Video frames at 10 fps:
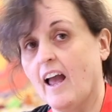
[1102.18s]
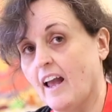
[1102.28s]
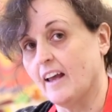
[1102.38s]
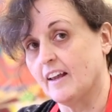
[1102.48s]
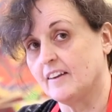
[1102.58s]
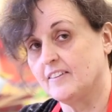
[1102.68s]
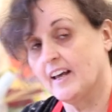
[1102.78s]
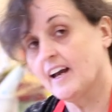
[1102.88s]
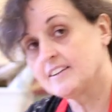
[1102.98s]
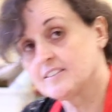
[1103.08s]
And
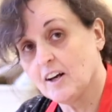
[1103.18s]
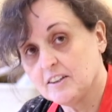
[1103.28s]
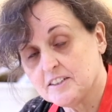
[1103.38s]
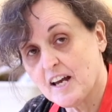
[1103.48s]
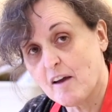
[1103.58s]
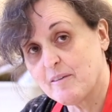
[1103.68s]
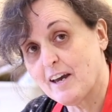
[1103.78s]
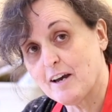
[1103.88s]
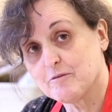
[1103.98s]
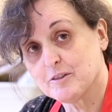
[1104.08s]
that's all the time we
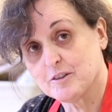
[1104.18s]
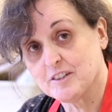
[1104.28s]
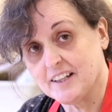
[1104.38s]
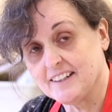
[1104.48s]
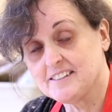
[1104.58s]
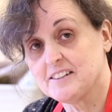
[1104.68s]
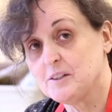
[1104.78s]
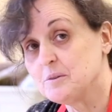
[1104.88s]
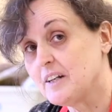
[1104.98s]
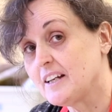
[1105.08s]
have for today. See
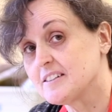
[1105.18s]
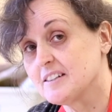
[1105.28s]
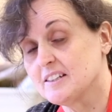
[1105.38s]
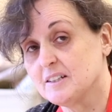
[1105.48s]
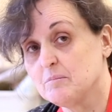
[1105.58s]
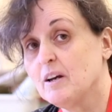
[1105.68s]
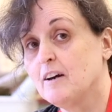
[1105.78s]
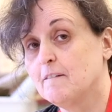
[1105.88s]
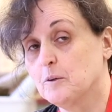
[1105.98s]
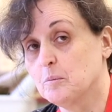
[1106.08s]
you next time
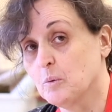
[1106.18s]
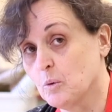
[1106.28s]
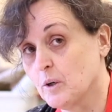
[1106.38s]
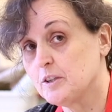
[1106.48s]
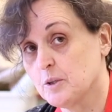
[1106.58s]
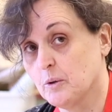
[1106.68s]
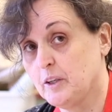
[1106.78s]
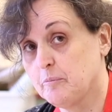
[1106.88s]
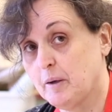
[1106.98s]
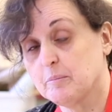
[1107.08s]
for more
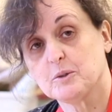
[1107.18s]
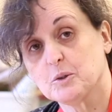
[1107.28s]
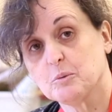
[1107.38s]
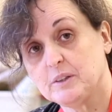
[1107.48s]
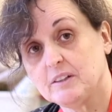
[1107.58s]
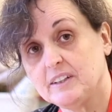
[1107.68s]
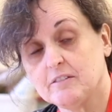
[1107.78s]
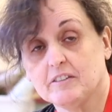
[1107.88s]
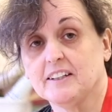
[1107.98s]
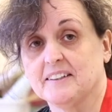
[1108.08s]
Toilet Paper Tube
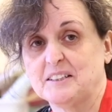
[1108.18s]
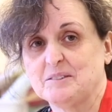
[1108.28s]
TV fun.